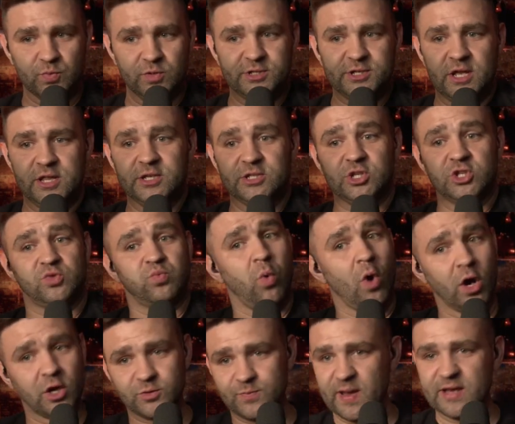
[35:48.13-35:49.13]
would say this is
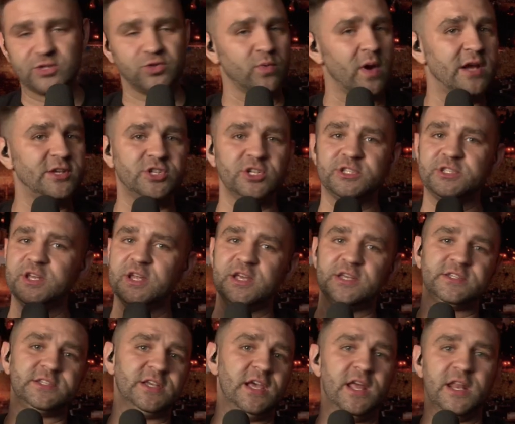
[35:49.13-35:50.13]
works based
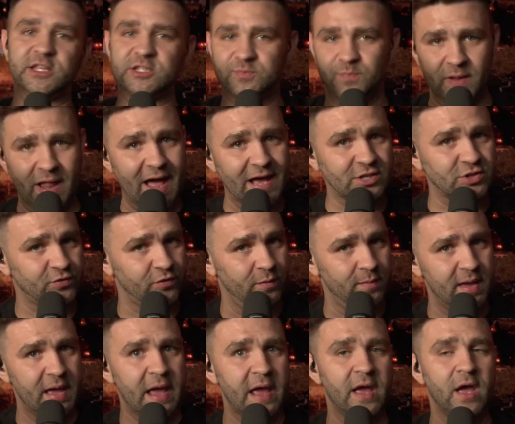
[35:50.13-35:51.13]
righteousness and it's
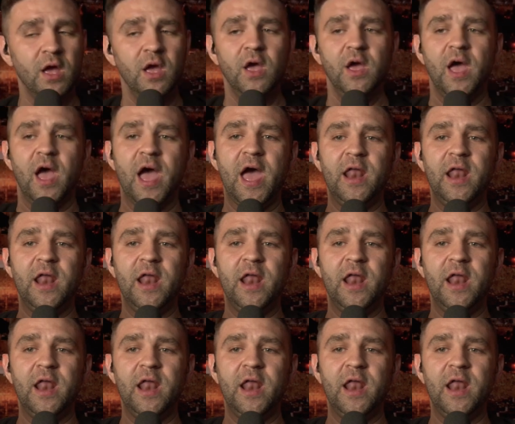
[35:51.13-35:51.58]
blasphemy, mm-hmm.